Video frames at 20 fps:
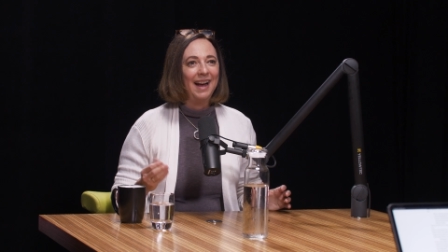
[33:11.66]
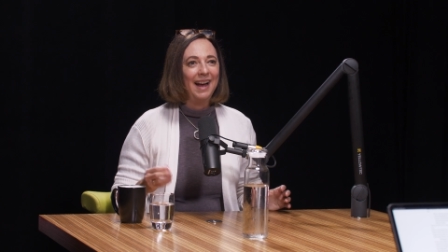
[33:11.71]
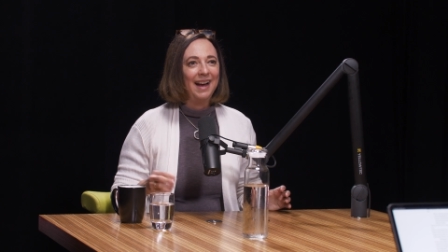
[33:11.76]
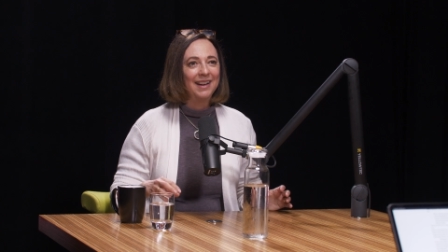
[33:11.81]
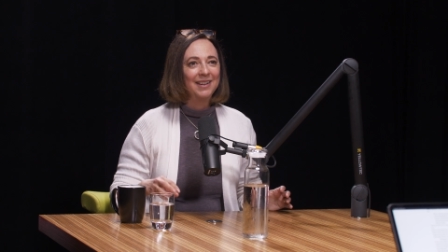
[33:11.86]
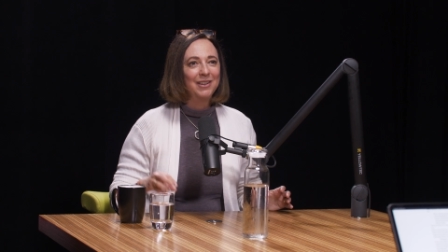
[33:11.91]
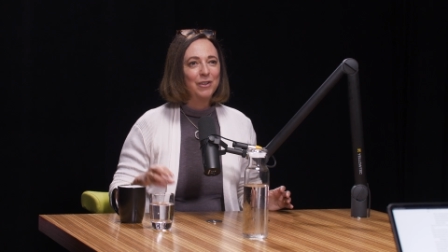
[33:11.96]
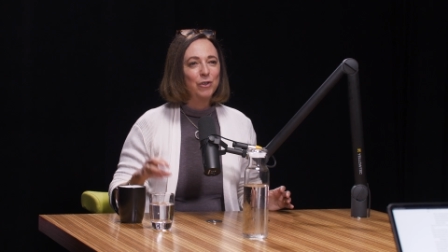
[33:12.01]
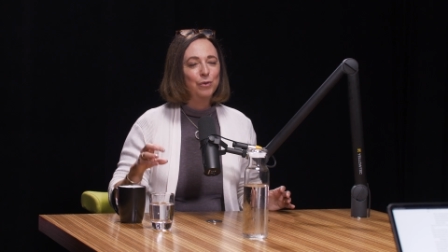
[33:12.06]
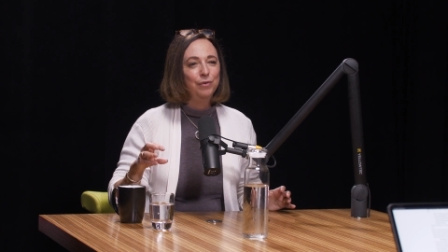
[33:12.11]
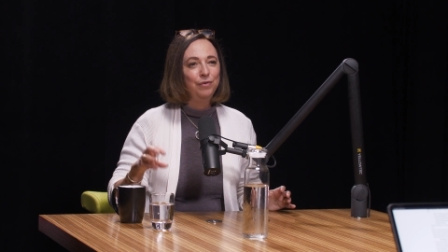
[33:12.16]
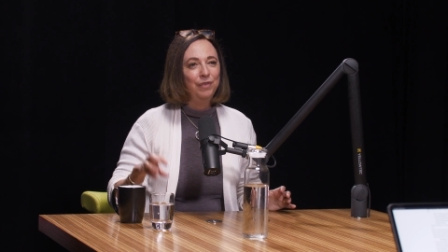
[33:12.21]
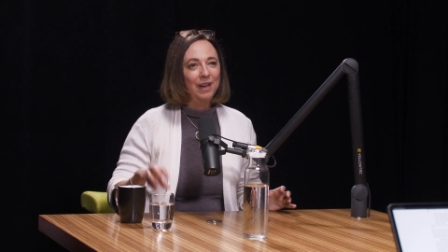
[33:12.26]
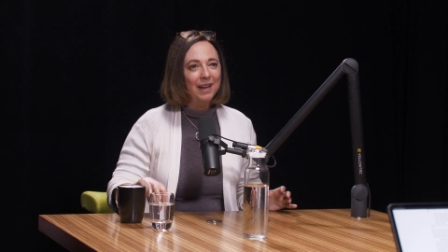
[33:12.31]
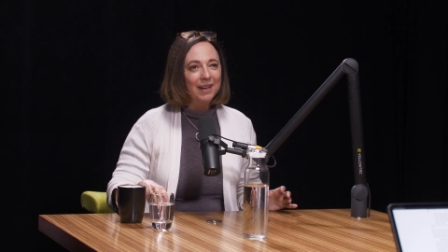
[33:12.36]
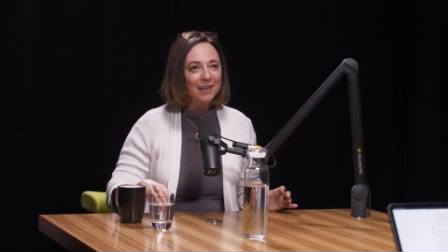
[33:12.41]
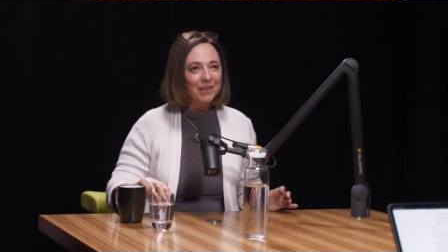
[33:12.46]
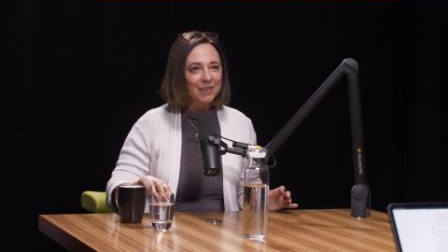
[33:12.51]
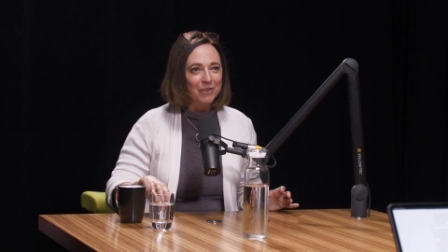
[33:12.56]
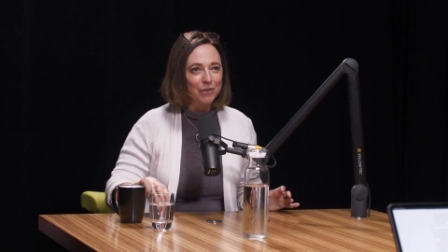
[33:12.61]
And your
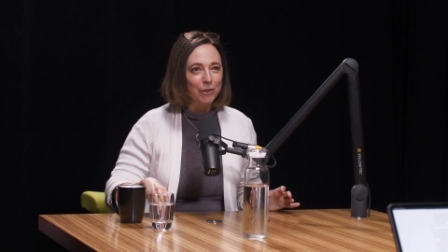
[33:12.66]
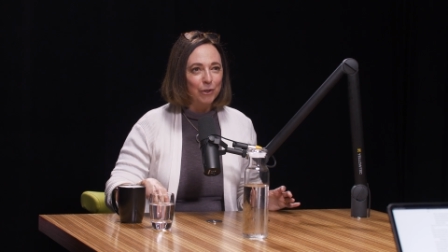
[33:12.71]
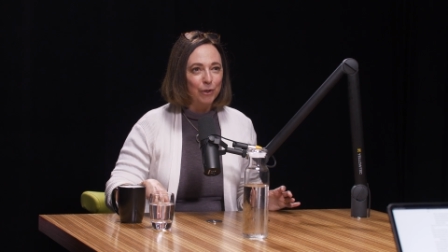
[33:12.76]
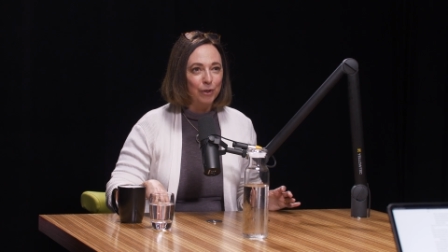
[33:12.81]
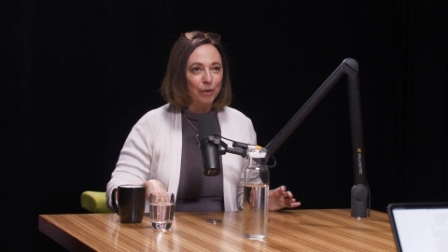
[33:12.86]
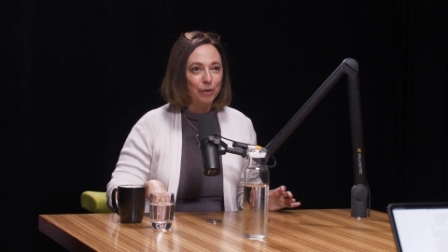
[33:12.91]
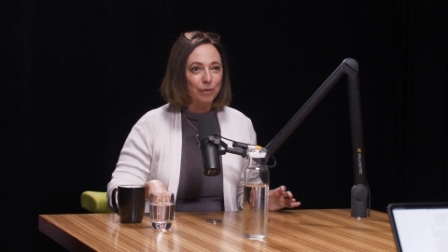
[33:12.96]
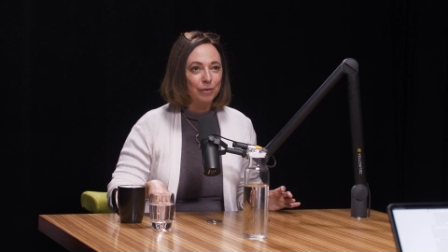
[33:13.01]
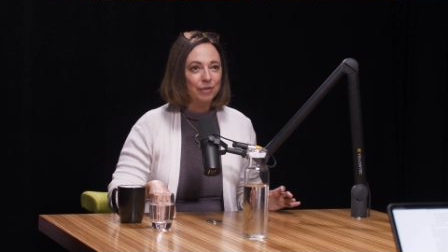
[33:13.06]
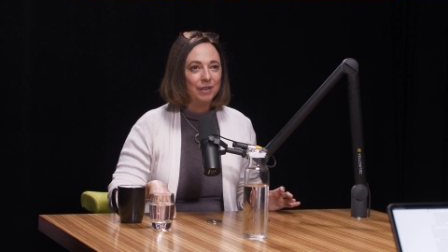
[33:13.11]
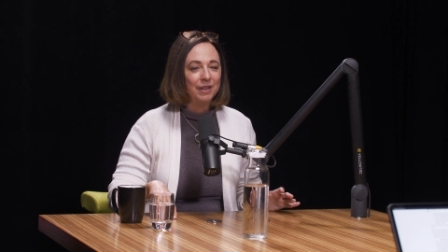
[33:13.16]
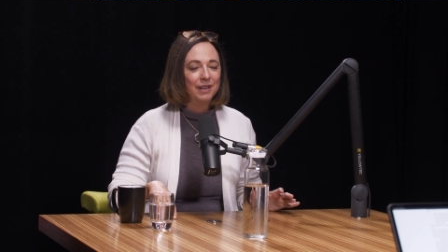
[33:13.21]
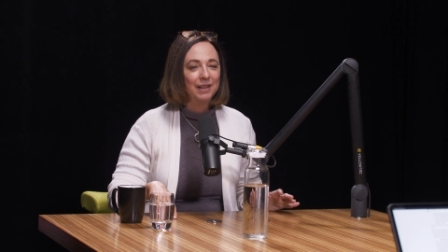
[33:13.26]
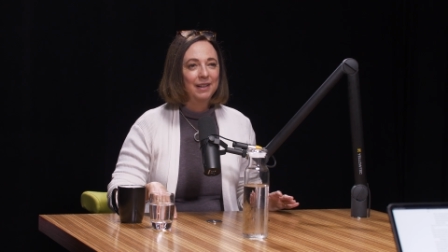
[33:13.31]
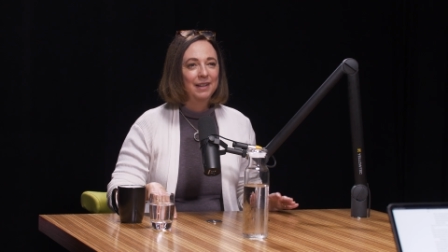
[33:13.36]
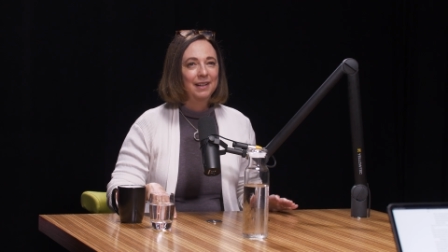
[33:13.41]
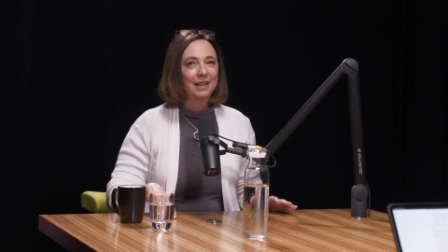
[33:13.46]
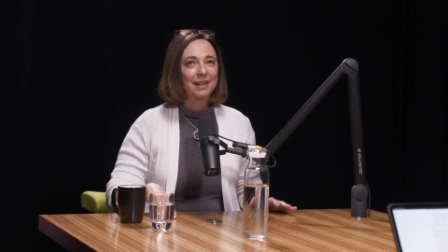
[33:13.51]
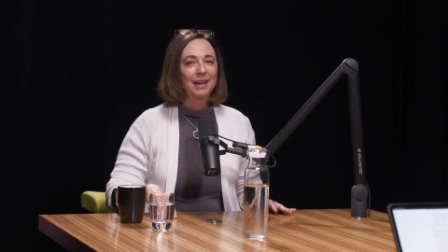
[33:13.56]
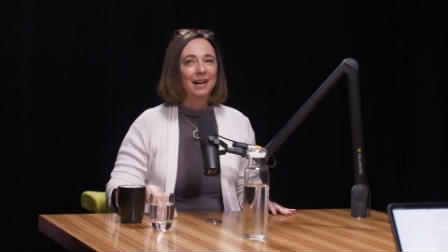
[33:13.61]
vagus nerve
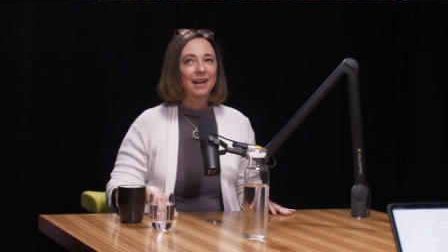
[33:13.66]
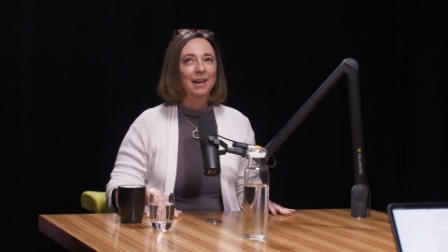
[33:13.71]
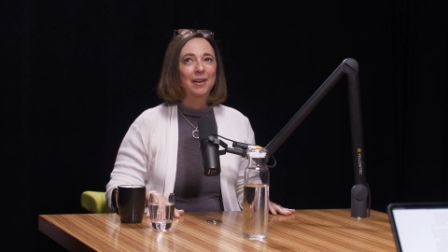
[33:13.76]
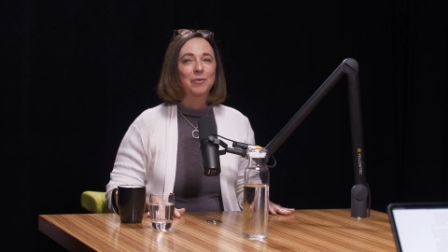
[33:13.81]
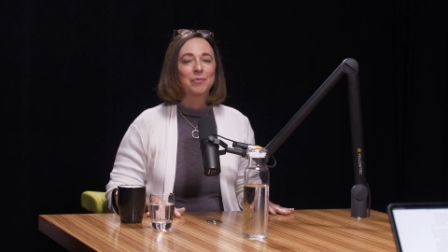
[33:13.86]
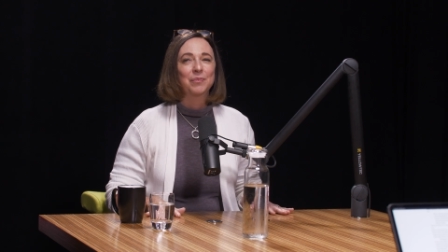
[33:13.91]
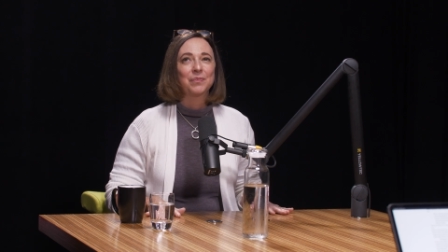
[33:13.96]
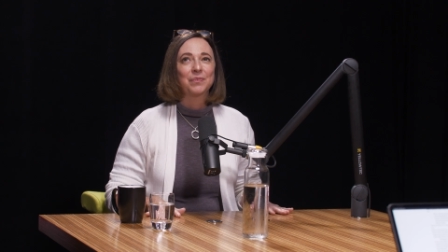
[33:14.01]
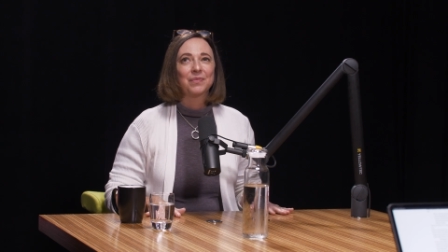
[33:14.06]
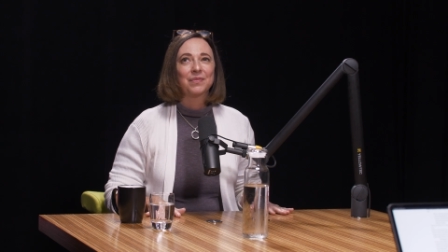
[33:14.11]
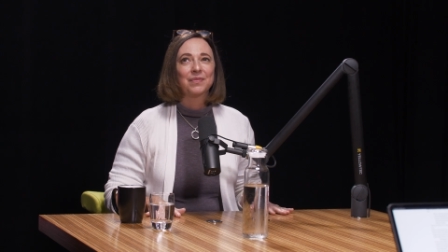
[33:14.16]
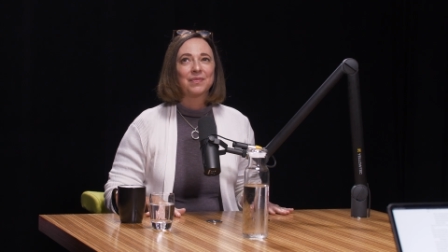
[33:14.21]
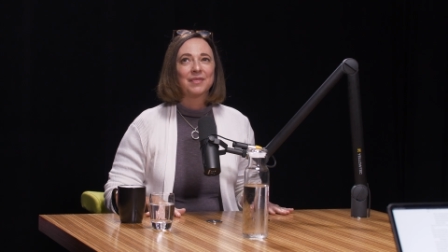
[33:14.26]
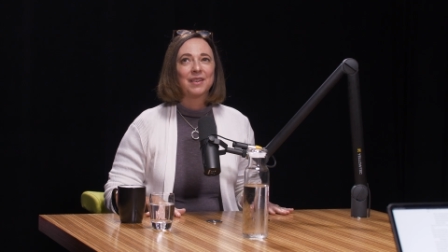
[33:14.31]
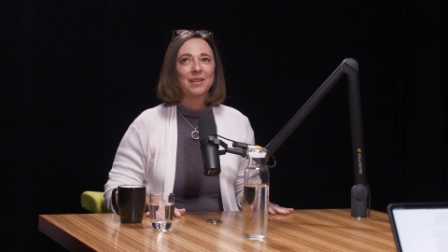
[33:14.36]
um,